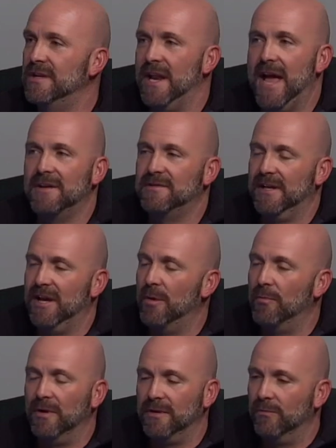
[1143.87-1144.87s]
and that is to
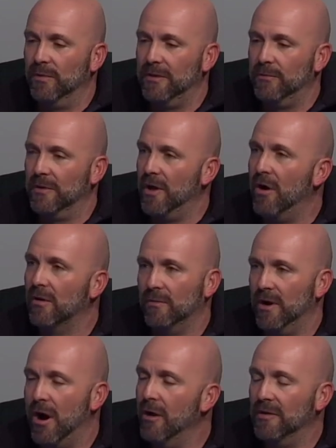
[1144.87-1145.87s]
help with
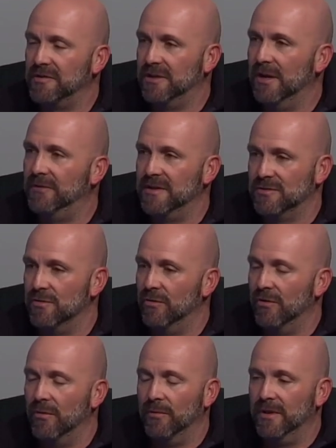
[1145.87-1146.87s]
all the stuff that's
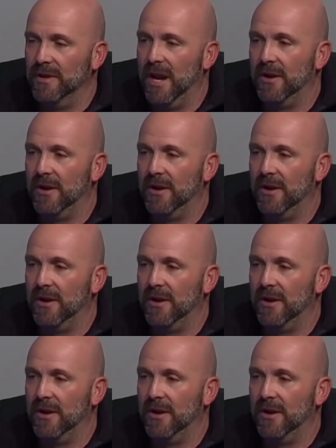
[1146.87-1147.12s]
going on with it.